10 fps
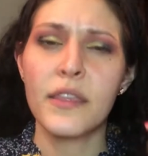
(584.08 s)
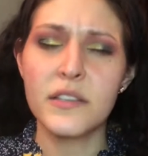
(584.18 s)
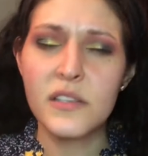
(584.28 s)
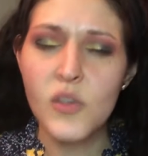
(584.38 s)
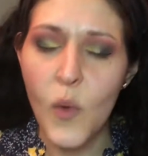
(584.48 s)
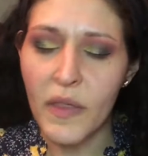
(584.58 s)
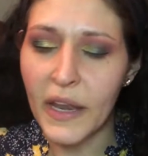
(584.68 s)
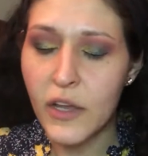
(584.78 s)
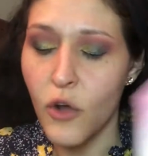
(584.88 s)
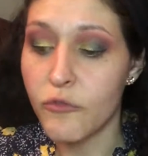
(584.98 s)
this is the one that
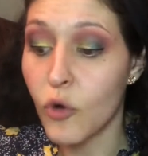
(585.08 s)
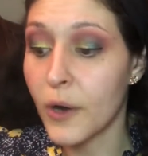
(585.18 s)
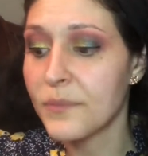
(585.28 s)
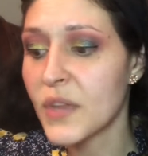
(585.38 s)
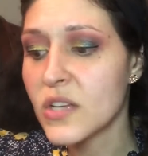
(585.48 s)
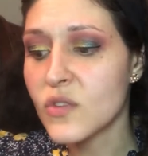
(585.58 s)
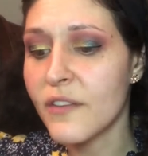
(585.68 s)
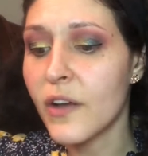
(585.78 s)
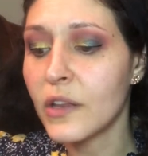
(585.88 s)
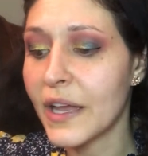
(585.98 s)
I go for. So
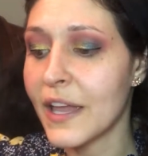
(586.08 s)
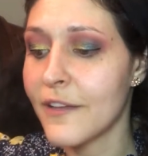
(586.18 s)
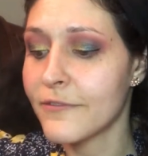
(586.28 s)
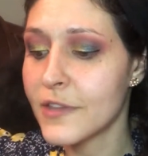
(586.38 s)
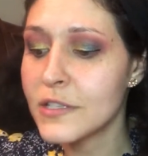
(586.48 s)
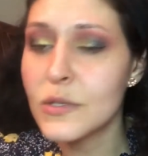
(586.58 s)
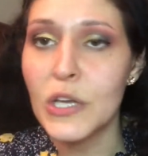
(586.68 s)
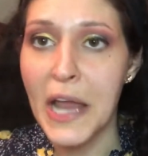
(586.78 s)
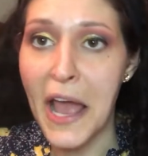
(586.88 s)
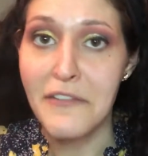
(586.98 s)
I felt like if this is
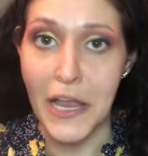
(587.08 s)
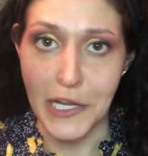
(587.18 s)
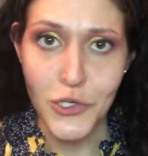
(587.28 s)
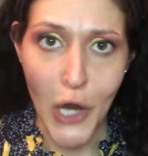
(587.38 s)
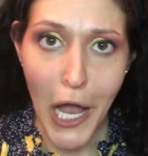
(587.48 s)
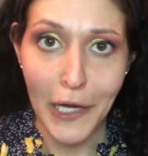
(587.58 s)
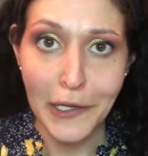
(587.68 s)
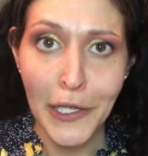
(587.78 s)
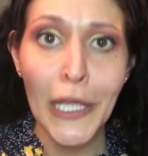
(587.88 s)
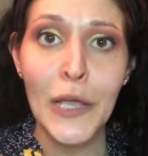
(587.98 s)
gonna have any
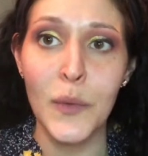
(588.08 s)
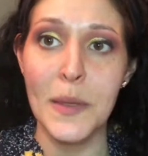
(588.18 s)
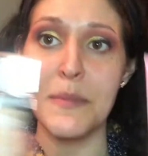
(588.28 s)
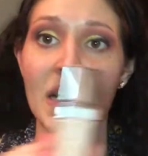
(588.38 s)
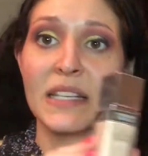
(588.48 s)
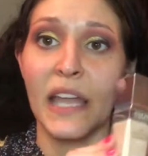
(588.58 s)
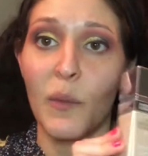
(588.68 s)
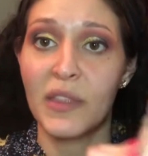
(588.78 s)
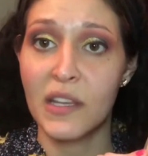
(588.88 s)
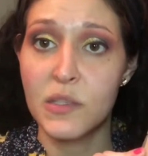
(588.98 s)
shot, it would be mixing
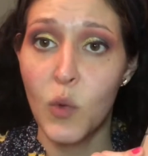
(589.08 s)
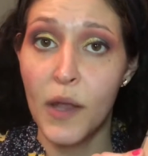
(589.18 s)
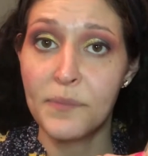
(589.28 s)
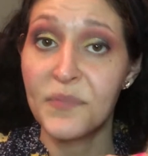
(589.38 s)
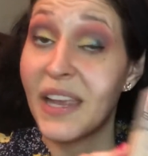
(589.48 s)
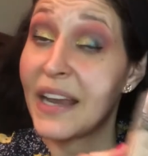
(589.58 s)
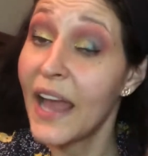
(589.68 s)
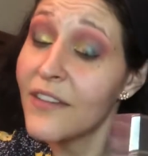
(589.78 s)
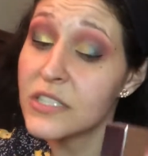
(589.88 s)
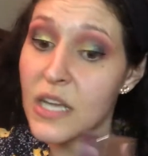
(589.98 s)
it with this one. And I
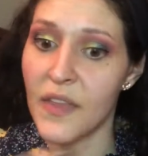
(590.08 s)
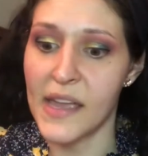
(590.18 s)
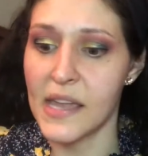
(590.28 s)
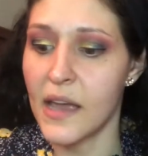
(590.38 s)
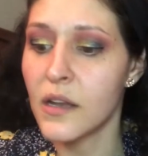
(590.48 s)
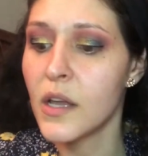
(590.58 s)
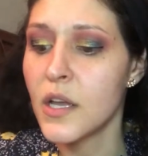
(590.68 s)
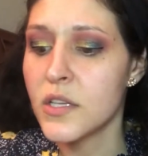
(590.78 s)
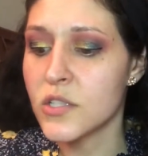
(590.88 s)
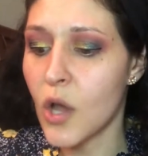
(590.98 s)
haven't done that yet.
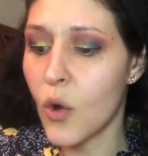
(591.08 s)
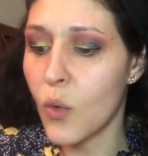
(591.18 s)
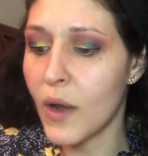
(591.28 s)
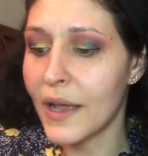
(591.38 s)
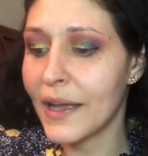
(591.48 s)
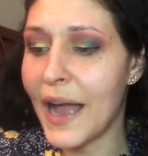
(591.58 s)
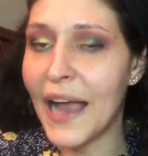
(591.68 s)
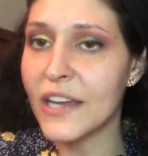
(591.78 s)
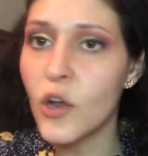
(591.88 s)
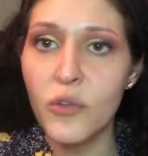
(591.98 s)
So
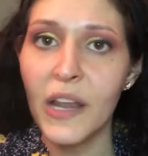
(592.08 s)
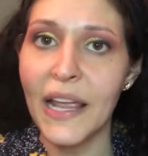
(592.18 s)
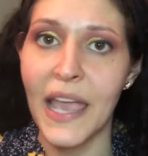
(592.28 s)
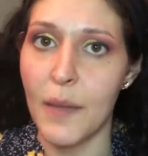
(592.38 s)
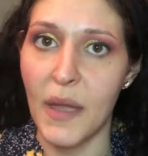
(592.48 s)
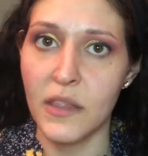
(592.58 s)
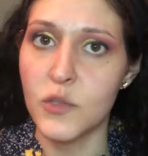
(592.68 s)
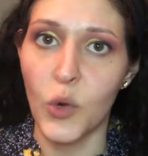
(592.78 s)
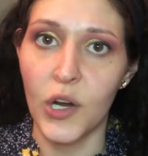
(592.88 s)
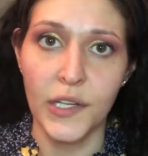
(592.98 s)
I know that I can't make
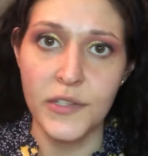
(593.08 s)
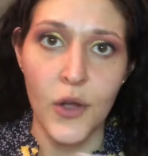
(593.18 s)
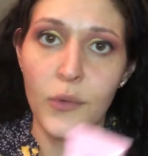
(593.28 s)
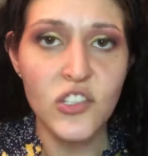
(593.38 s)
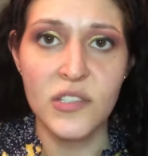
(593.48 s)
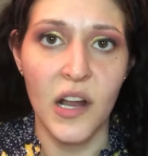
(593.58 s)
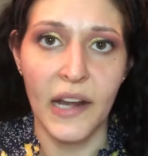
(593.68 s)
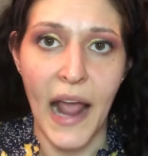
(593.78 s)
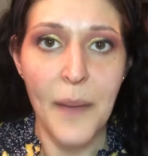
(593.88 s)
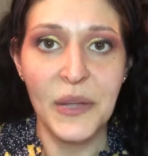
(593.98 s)
this work on its own. It's just not
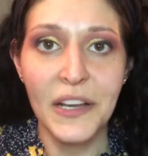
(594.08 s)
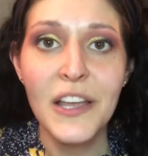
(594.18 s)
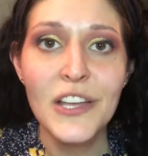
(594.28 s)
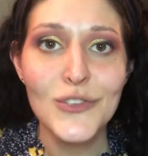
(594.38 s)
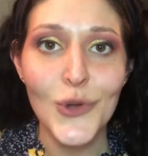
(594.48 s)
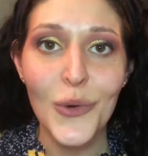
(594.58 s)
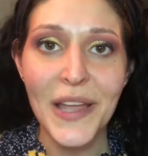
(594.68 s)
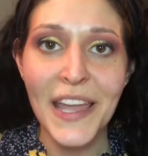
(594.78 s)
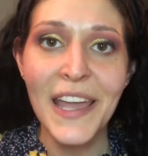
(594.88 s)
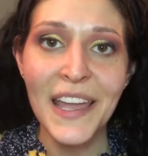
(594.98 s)
gonna happen. So
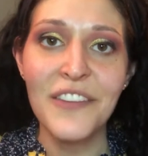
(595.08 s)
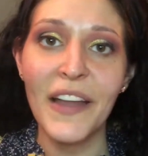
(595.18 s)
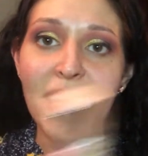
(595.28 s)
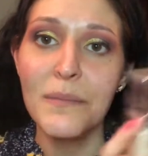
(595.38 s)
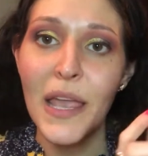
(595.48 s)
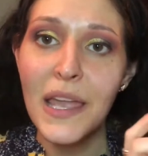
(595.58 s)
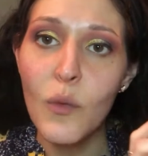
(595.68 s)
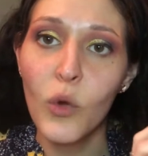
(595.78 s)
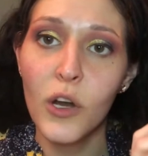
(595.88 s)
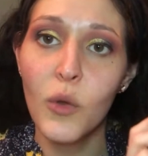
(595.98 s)
if I can make
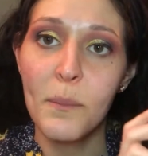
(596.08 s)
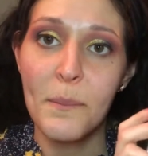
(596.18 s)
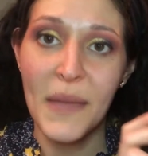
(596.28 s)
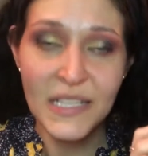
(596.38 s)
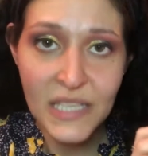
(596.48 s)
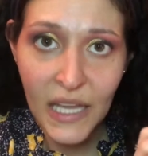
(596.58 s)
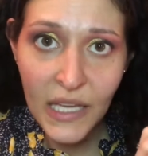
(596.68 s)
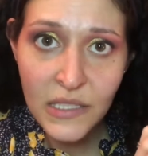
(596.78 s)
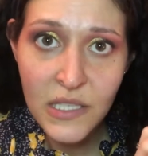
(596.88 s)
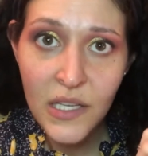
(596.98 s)
it work mixing
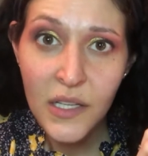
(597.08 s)
it,